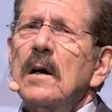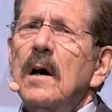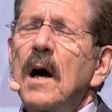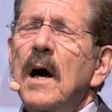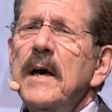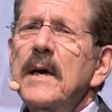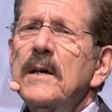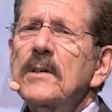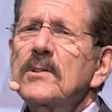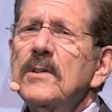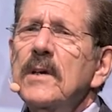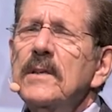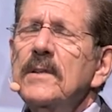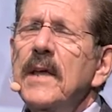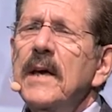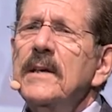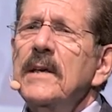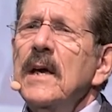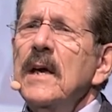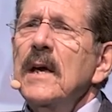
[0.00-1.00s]
Hayek said
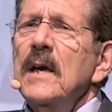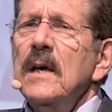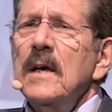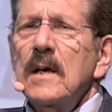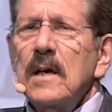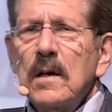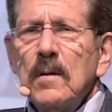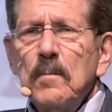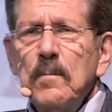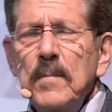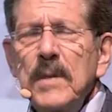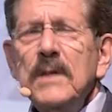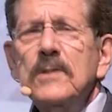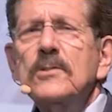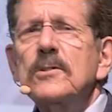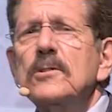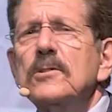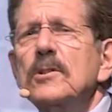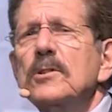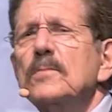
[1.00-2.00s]
that
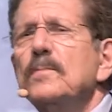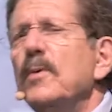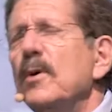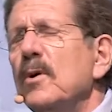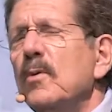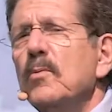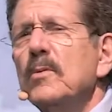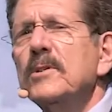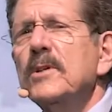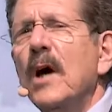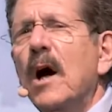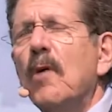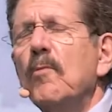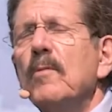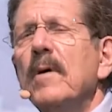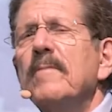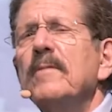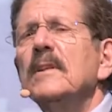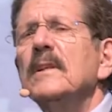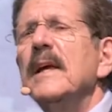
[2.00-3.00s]
Mises' book was a
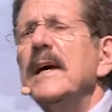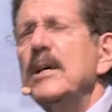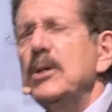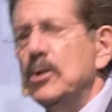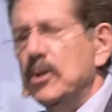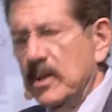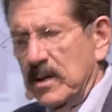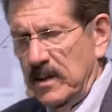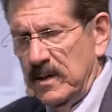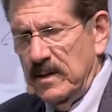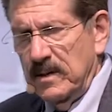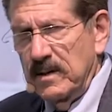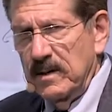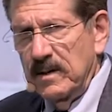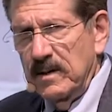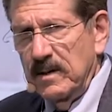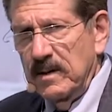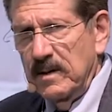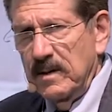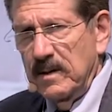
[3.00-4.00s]
revelation
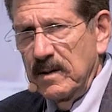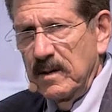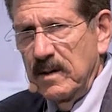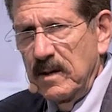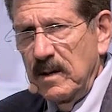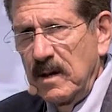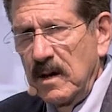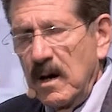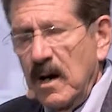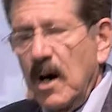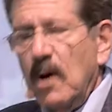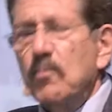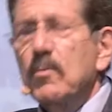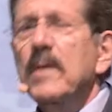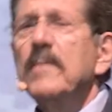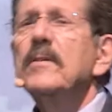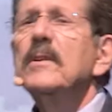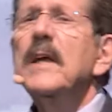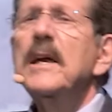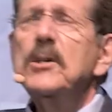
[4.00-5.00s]

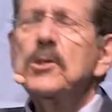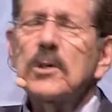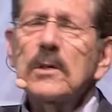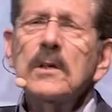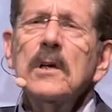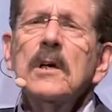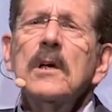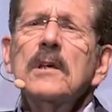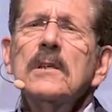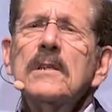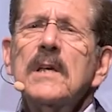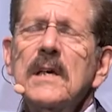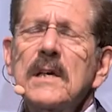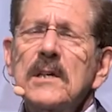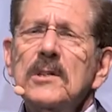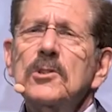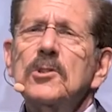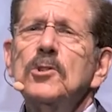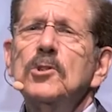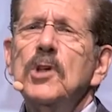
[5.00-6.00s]
to
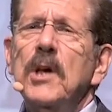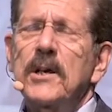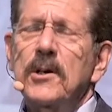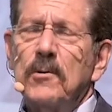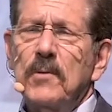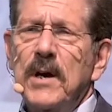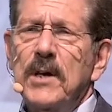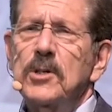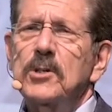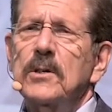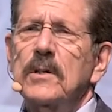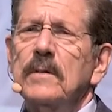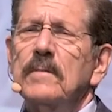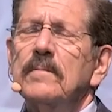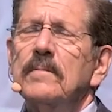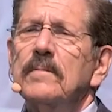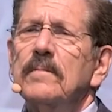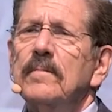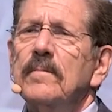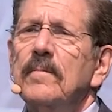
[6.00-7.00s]
his generation,
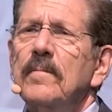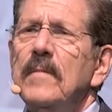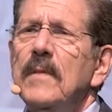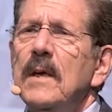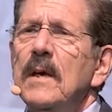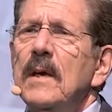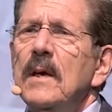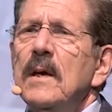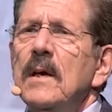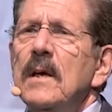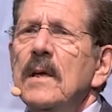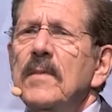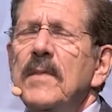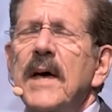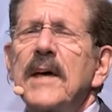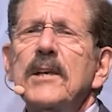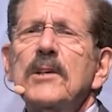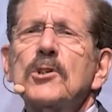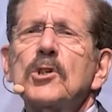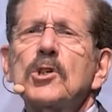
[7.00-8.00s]

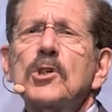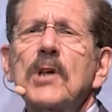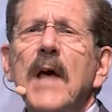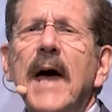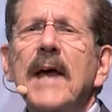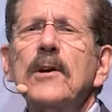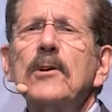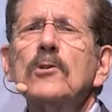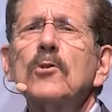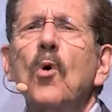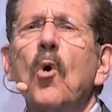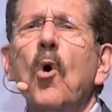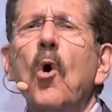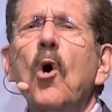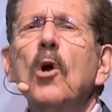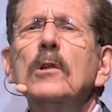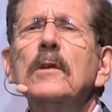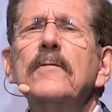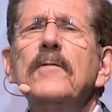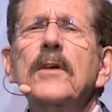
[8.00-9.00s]
that it shattered
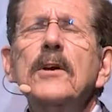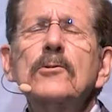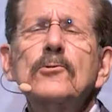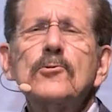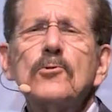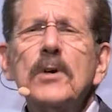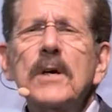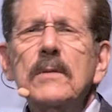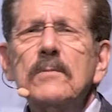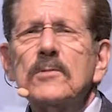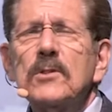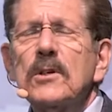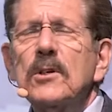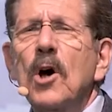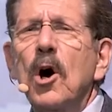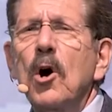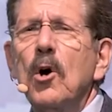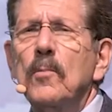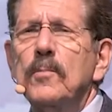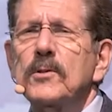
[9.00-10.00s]
all of their dreams and
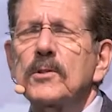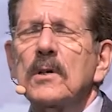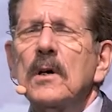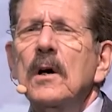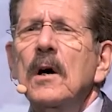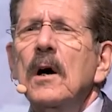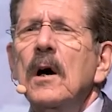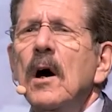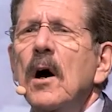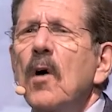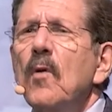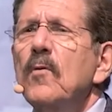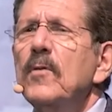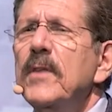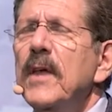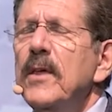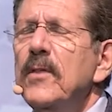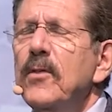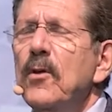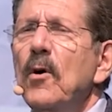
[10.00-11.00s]
hopes over
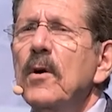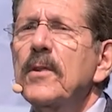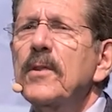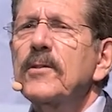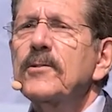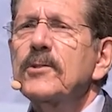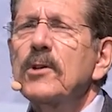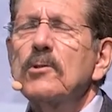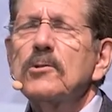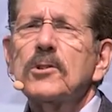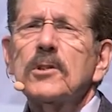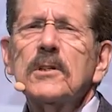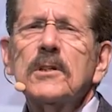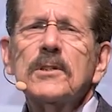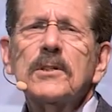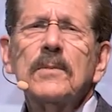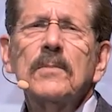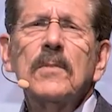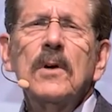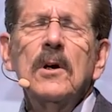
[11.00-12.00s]
what they thought
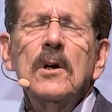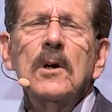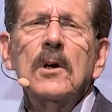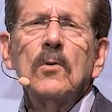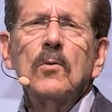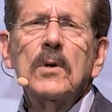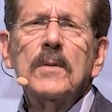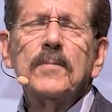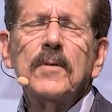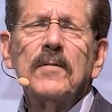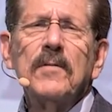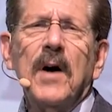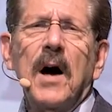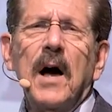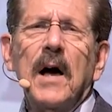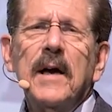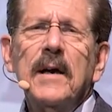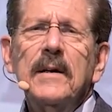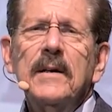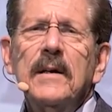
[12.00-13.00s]
socialism would
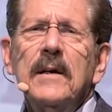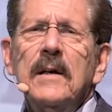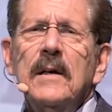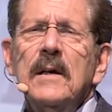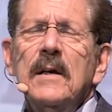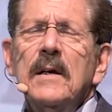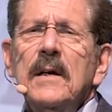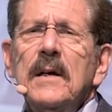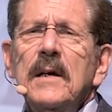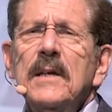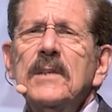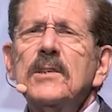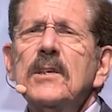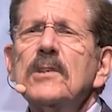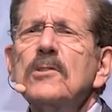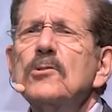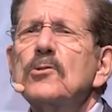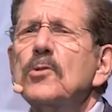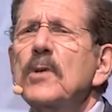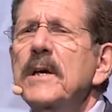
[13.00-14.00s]
provide. It
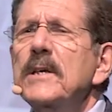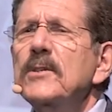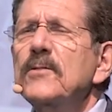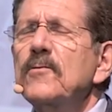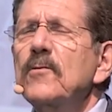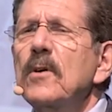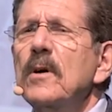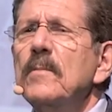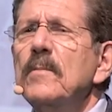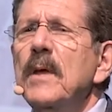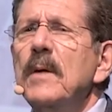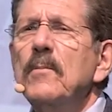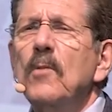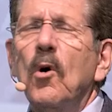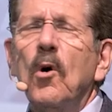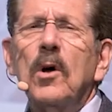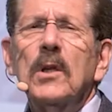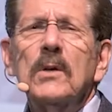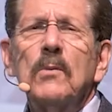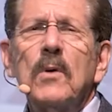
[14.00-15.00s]
didn't transform them
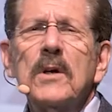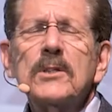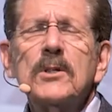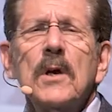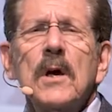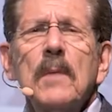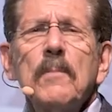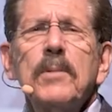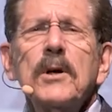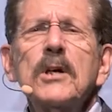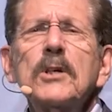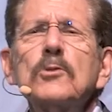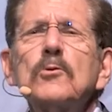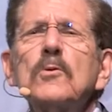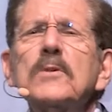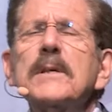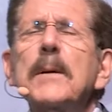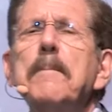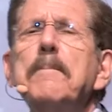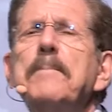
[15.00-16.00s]
all at once because it
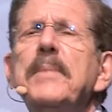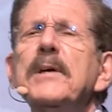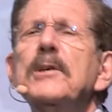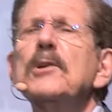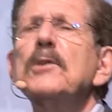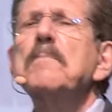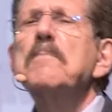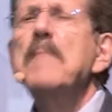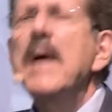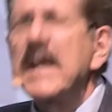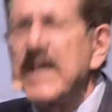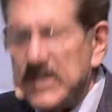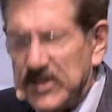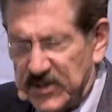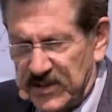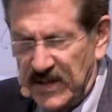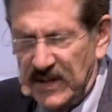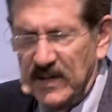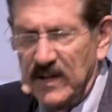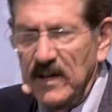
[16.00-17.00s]
was a bitter
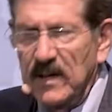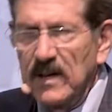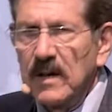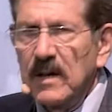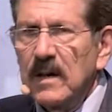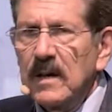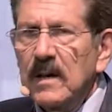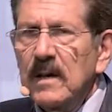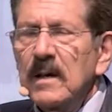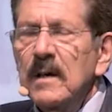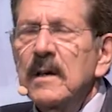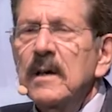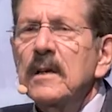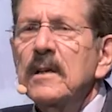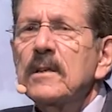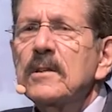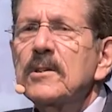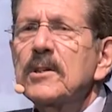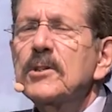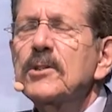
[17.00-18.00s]
medicine
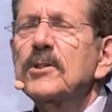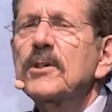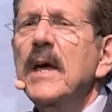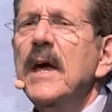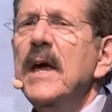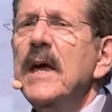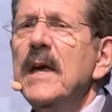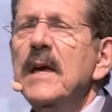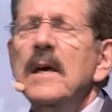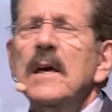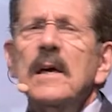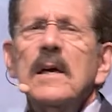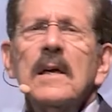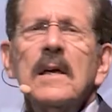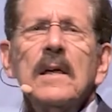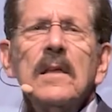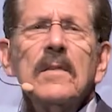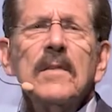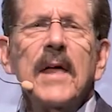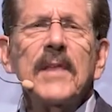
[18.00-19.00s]
to say
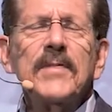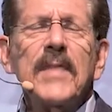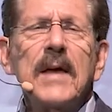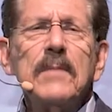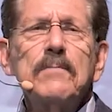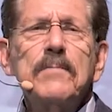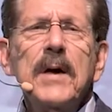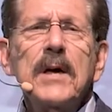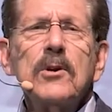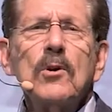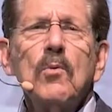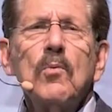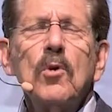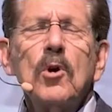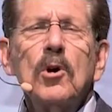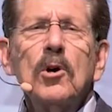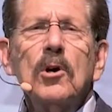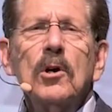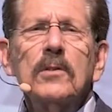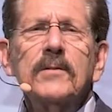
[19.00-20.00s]
that that better
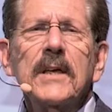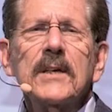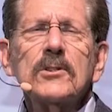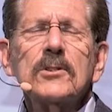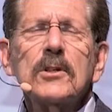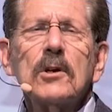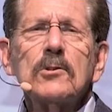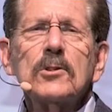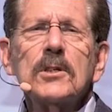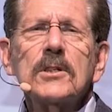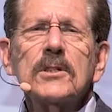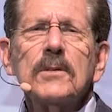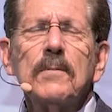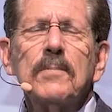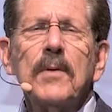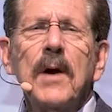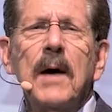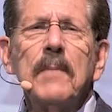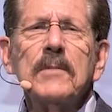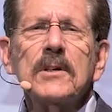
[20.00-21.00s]
world that socialism
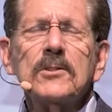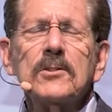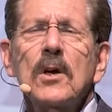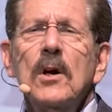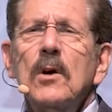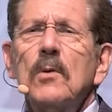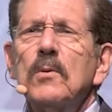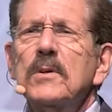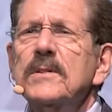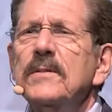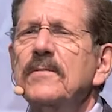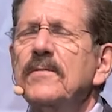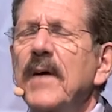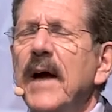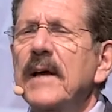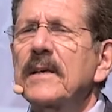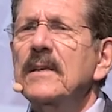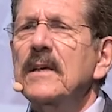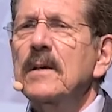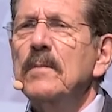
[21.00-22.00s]
promised was in
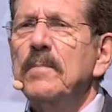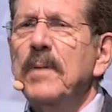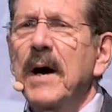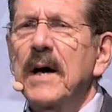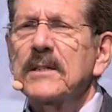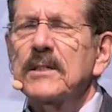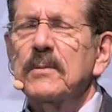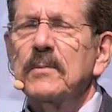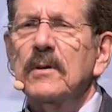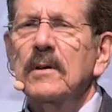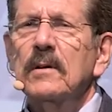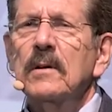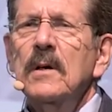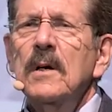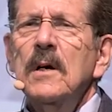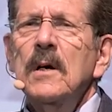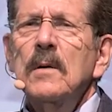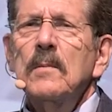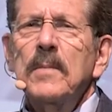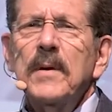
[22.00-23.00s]
fact impossible,
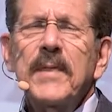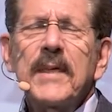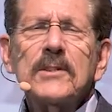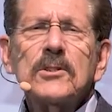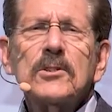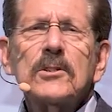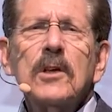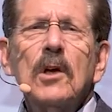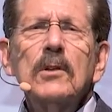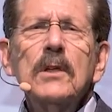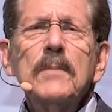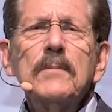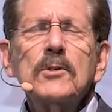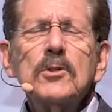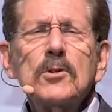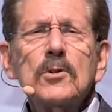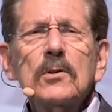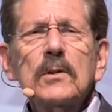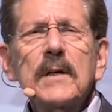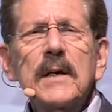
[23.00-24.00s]
but that slowly but
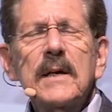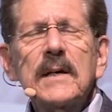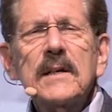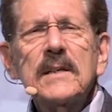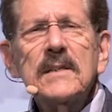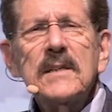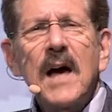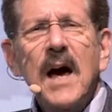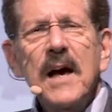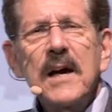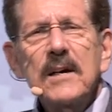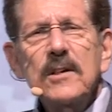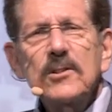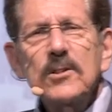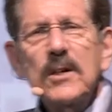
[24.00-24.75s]
surely an entire